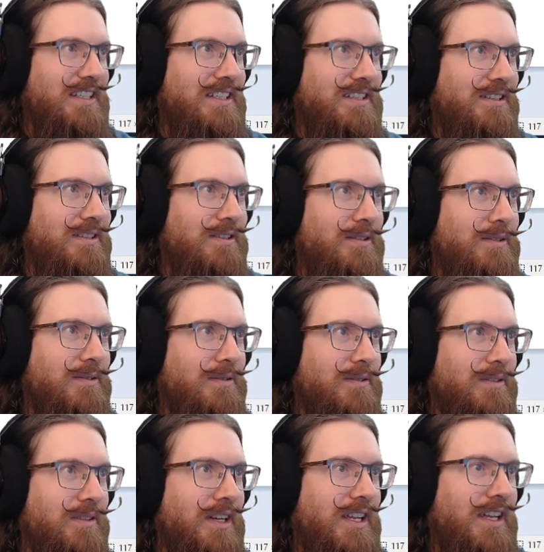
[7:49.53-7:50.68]
so
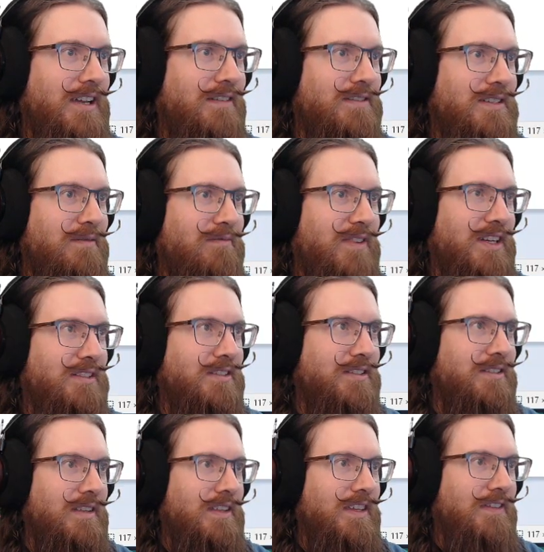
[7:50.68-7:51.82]
you're going to have some
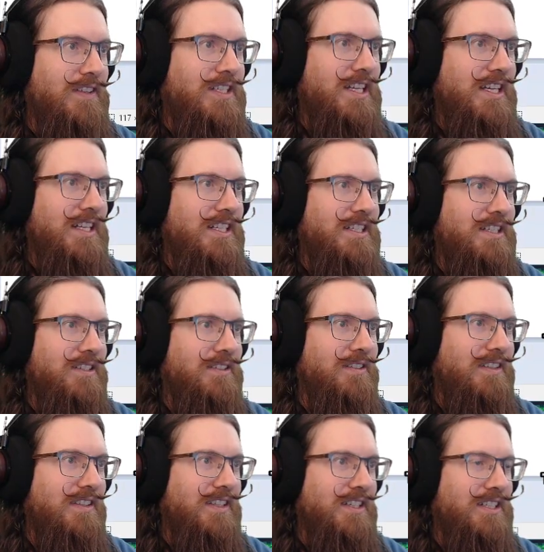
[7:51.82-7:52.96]
vector if it's standing
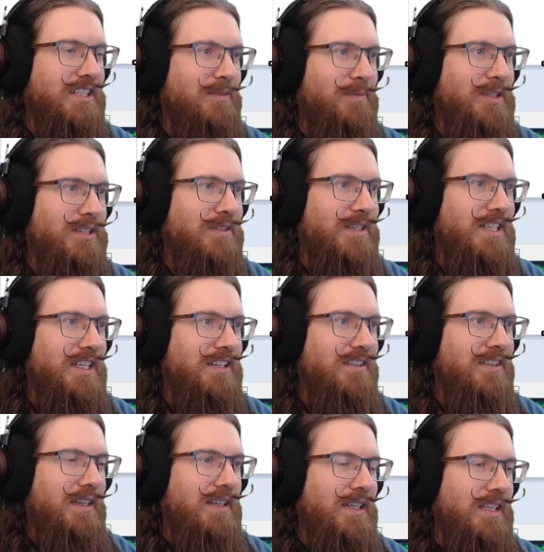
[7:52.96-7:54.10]
still then it's just going to be straight
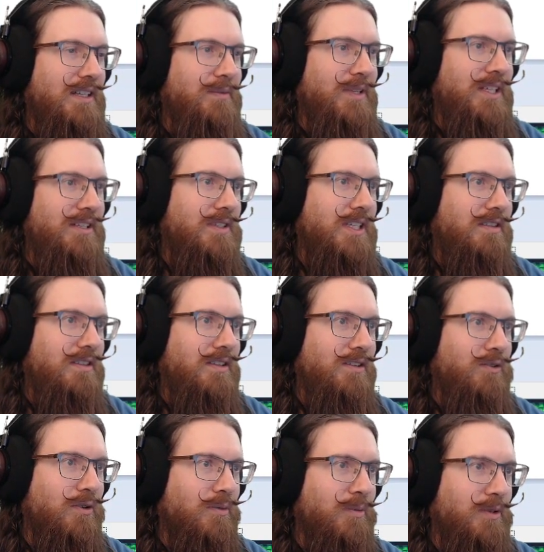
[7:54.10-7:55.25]
down and then we need to take the
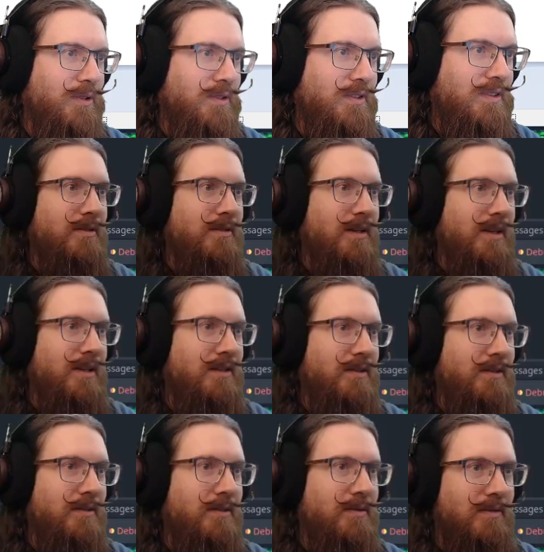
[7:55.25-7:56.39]
normal I
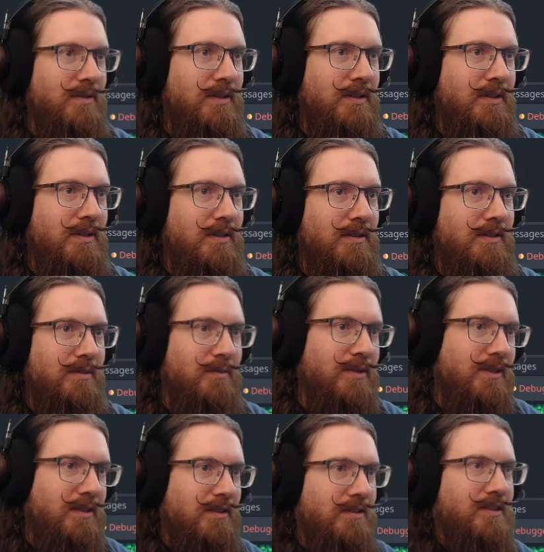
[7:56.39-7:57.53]
do uh, somewhere
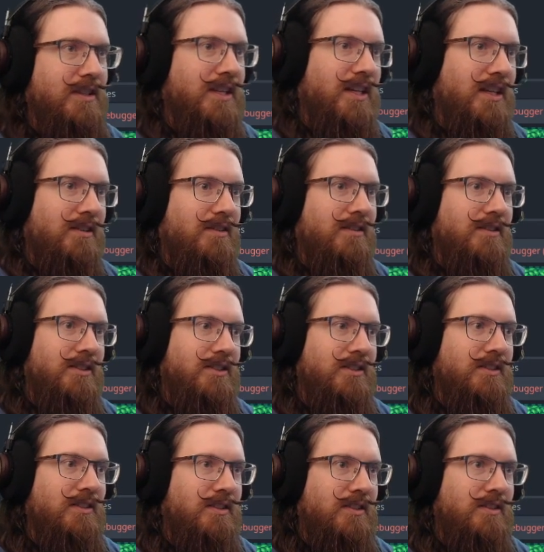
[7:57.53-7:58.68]
in here there's like a handle
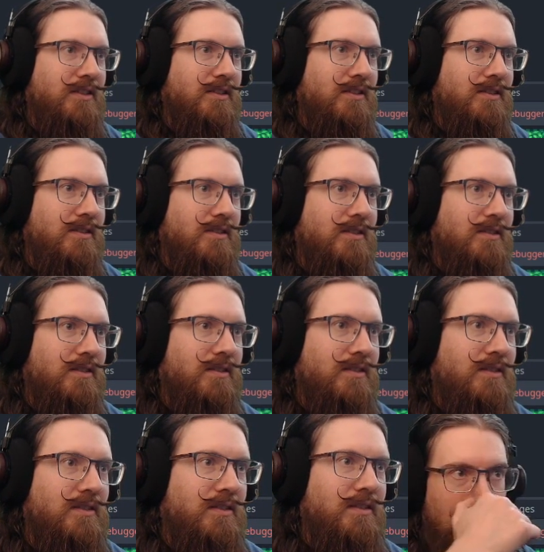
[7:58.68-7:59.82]
collision
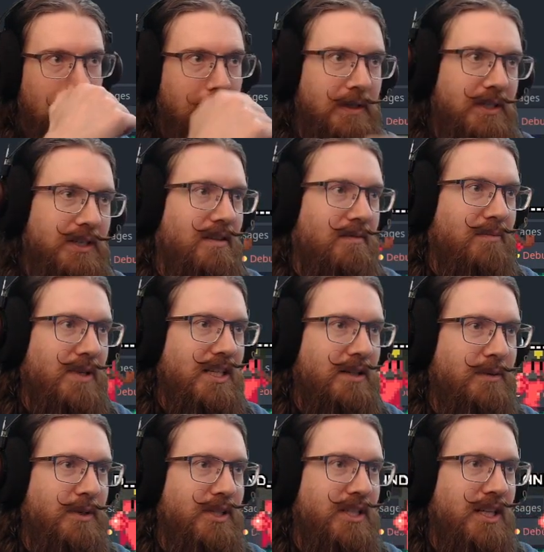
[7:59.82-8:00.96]
which basically
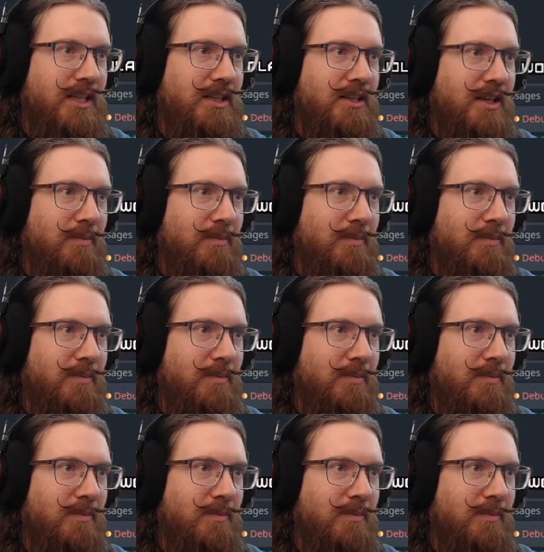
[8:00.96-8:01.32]
we just take the dot